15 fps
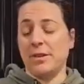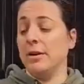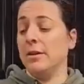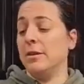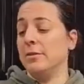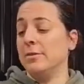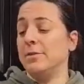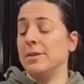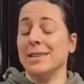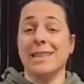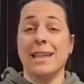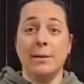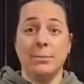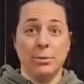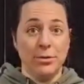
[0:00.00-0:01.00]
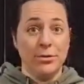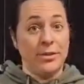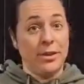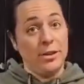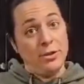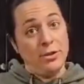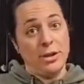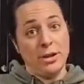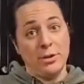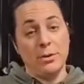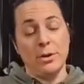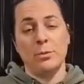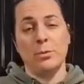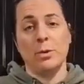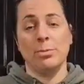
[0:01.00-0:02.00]
of labels that you
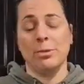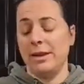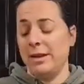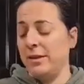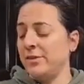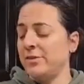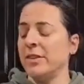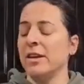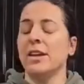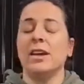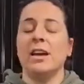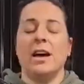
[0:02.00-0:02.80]
can replace.